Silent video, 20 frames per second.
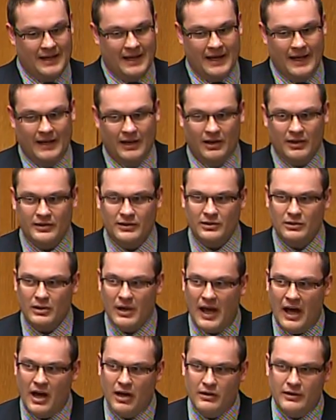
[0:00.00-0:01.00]
and also
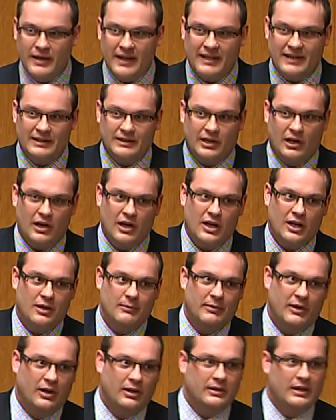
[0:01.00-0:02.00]
how they can talk
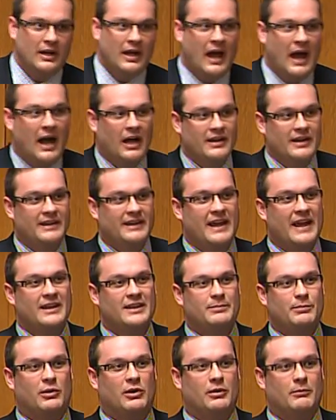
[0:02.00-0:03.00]
about how they can't
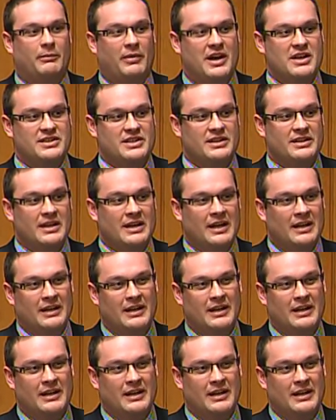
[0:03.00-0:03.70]
support a budget